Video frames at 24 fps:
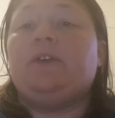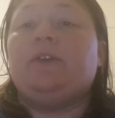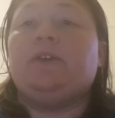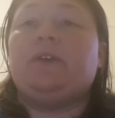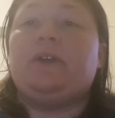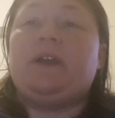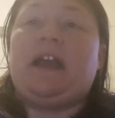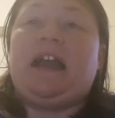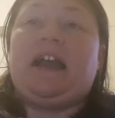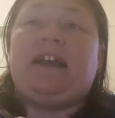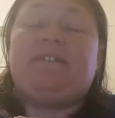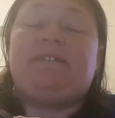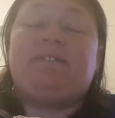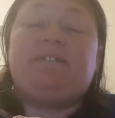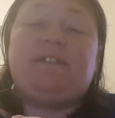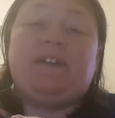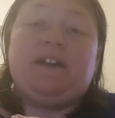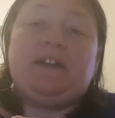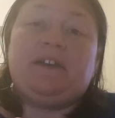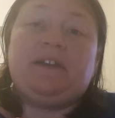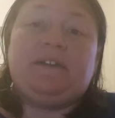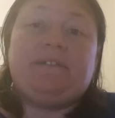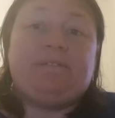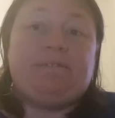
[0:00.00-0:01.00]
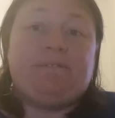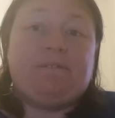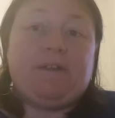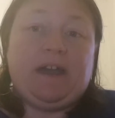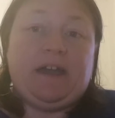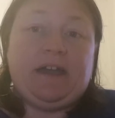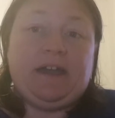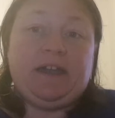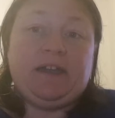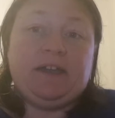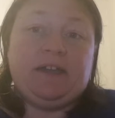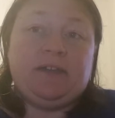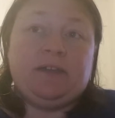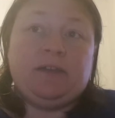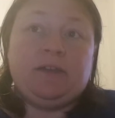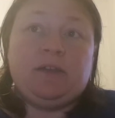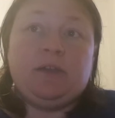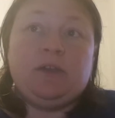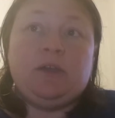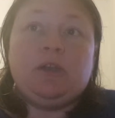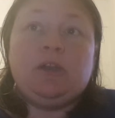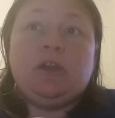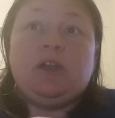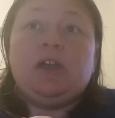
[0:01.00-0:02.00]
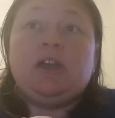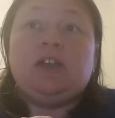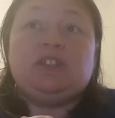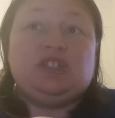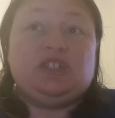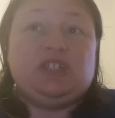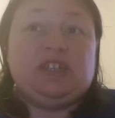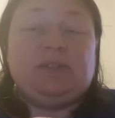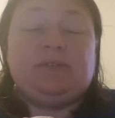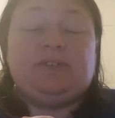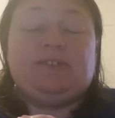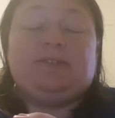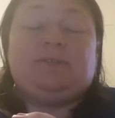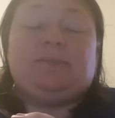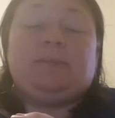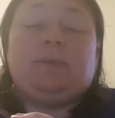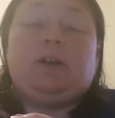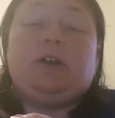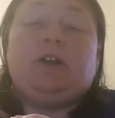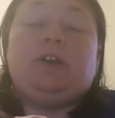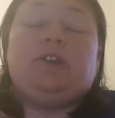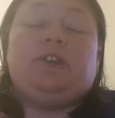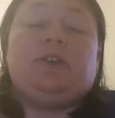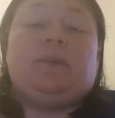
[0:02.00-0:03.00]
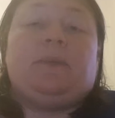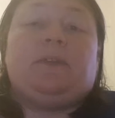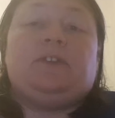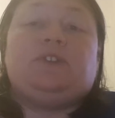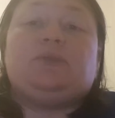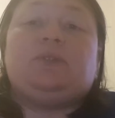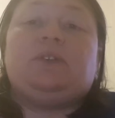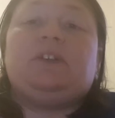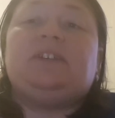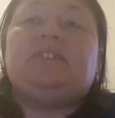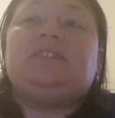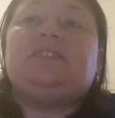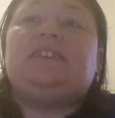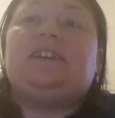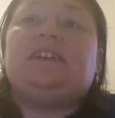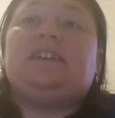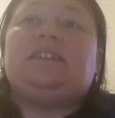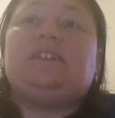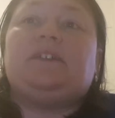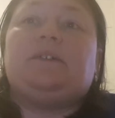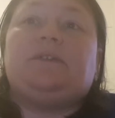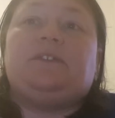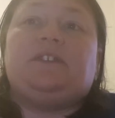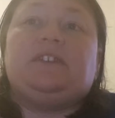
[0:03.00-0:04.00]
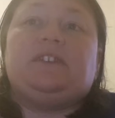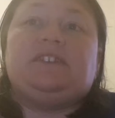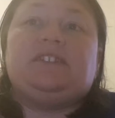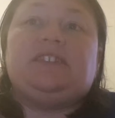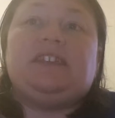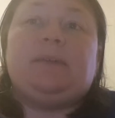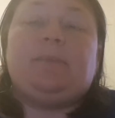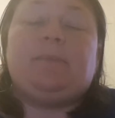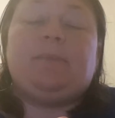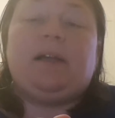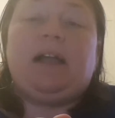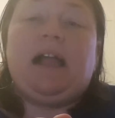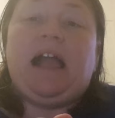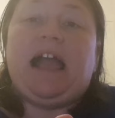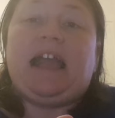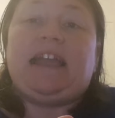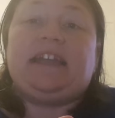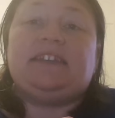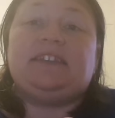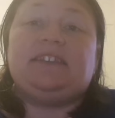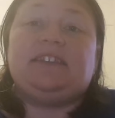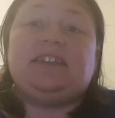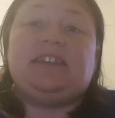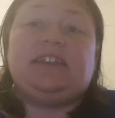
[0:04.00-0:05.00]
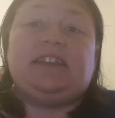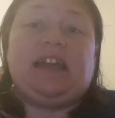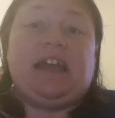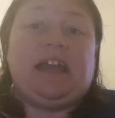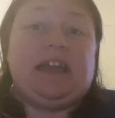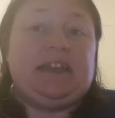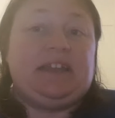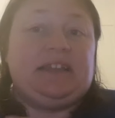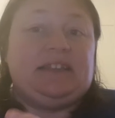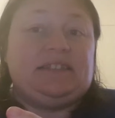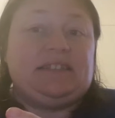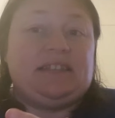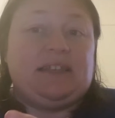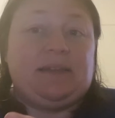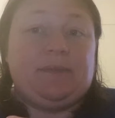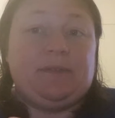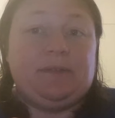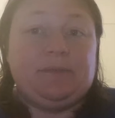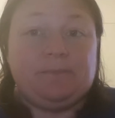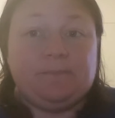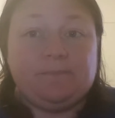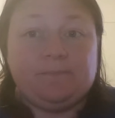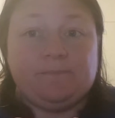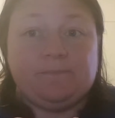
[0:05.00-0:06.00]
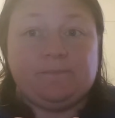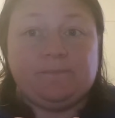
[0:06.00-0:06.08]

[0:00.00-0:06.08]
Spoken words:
you have Fairy Fay. She was murdered on the 26th of December 1887.